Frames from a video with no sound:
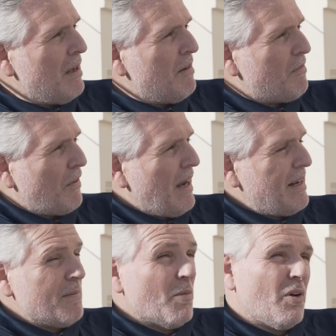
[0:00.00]

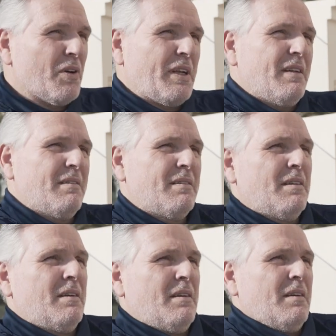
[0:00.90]
Friday morning,
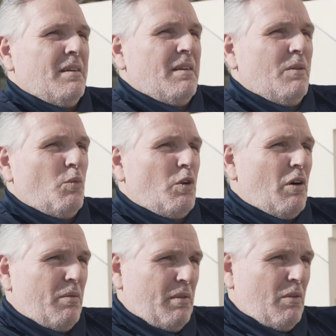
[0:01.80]
we
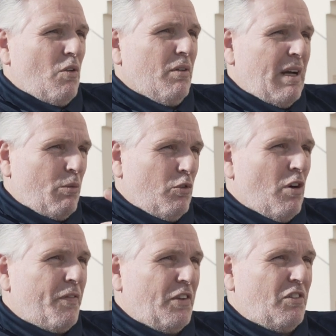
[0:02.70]
got all that was
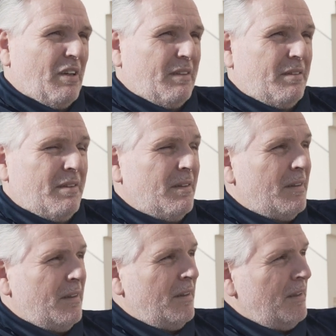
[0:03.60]
off his chest.
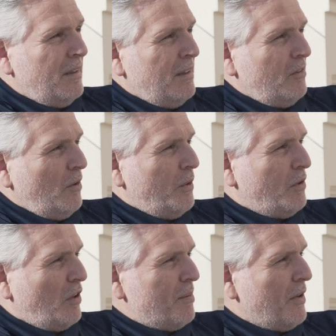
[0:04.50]
So we
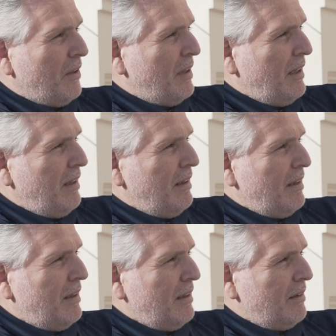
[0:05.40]
took him on the,
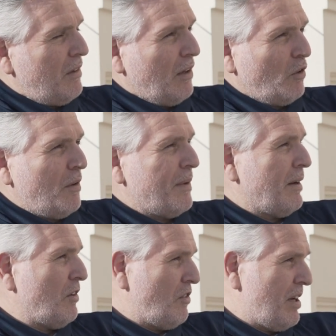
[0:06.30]
uh, took him
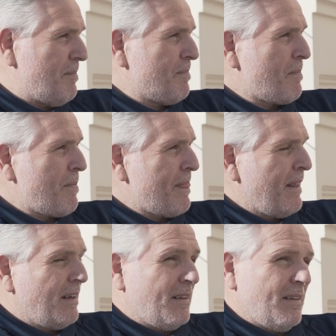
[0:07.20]
down the gym,
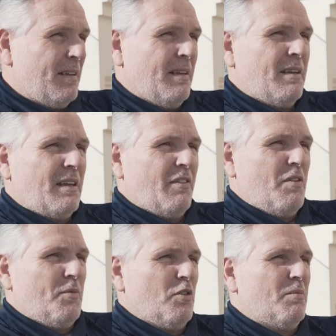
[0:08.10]
give
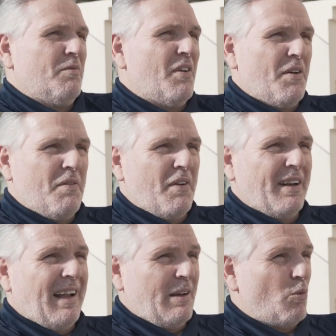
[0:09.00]
him some very, very
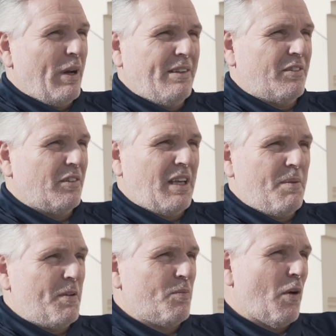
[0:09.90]
light weights to
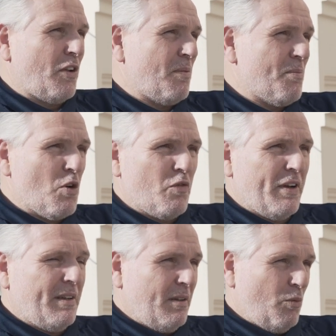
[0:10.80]
keep his body
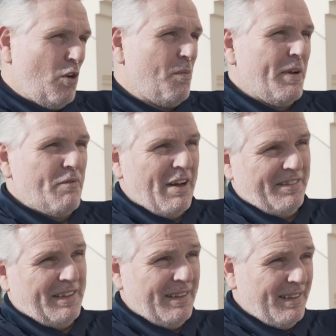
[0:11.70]
moving where he'd been
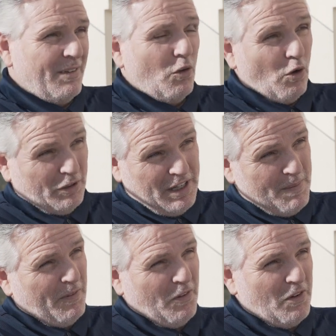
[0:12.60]
resting all the day
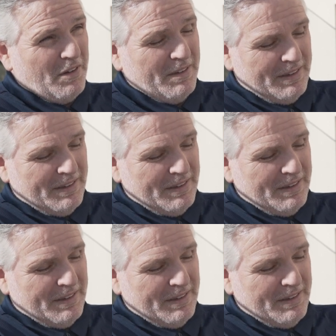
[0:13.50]
before.